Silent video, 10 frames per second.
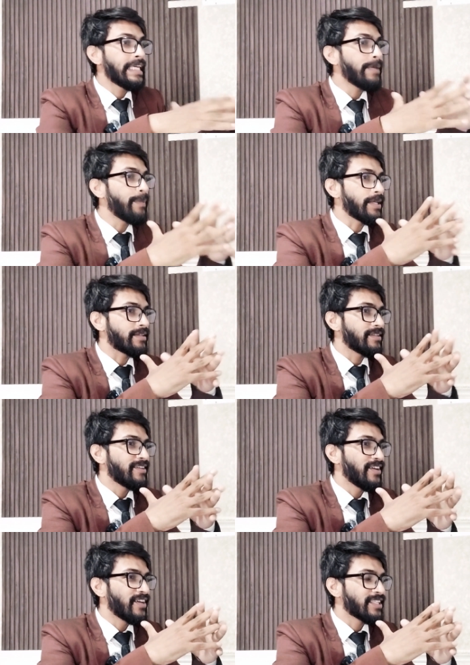keep it
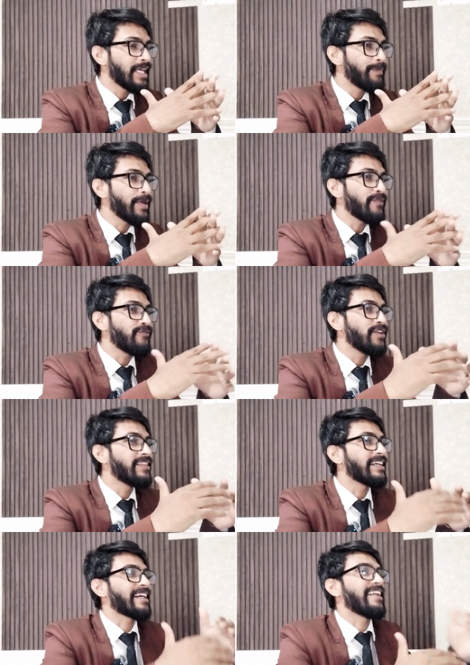
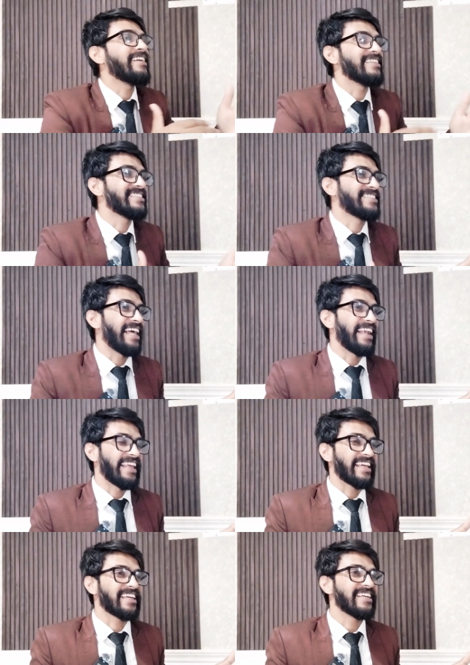with the current
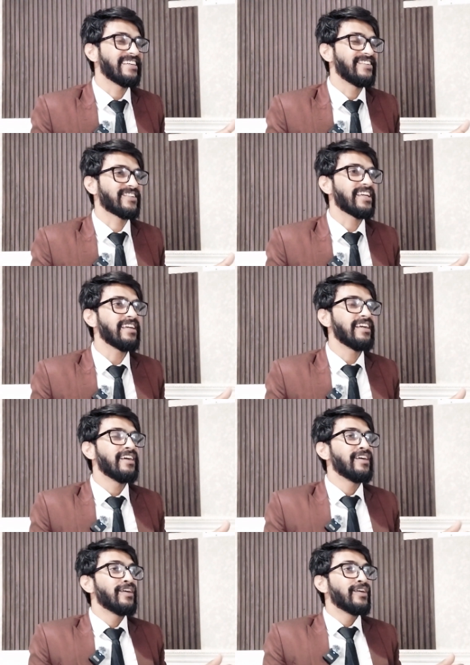understanding. Okay,
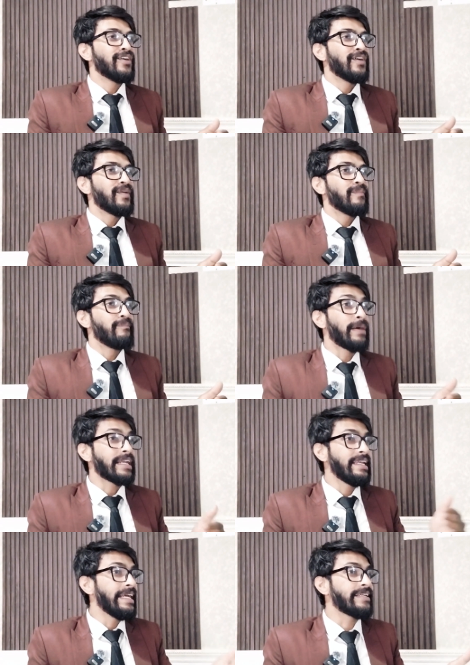
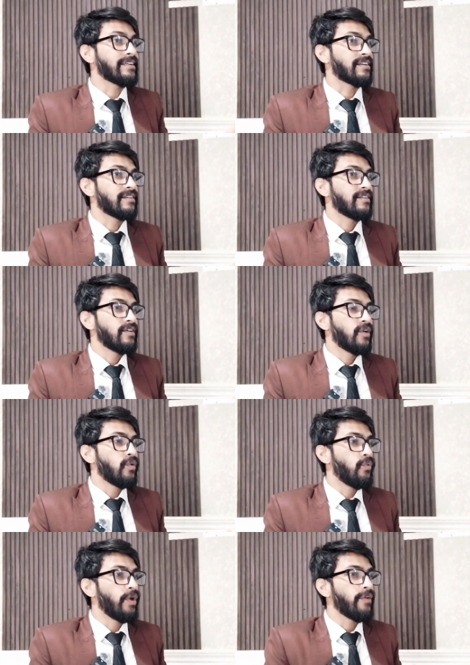but later
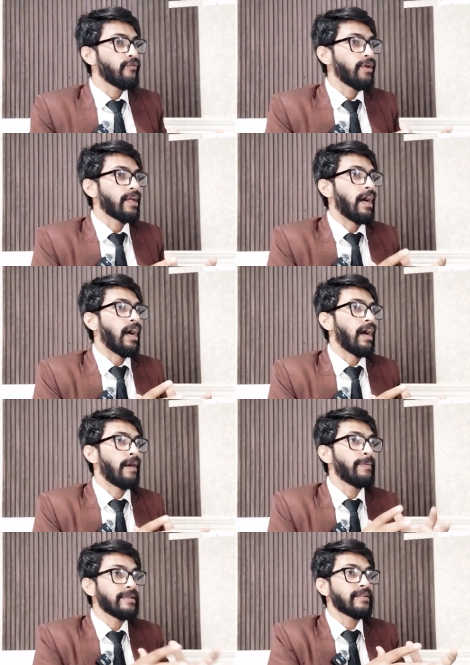when
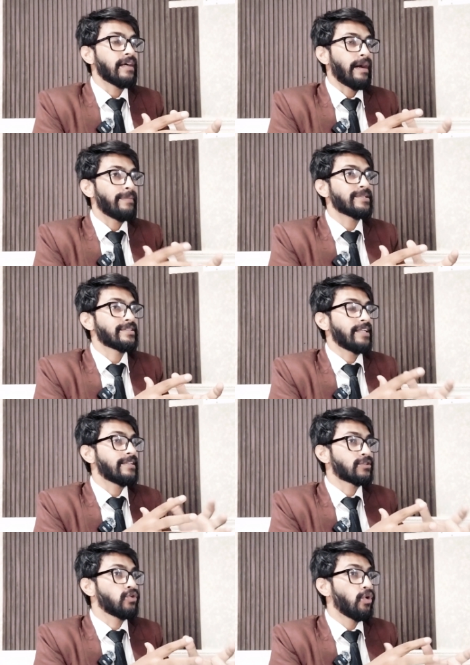Hubble's
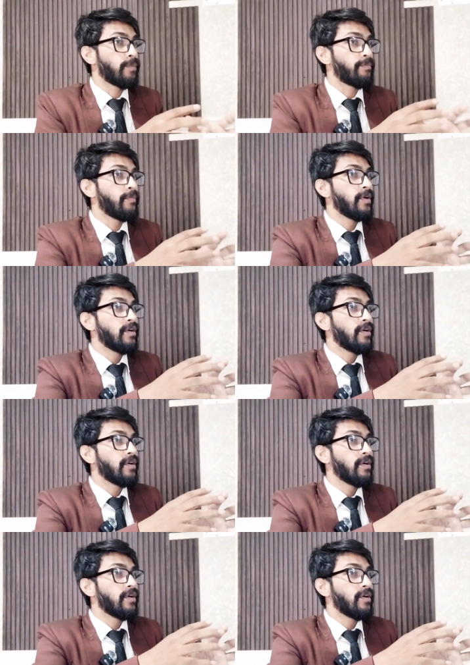telescope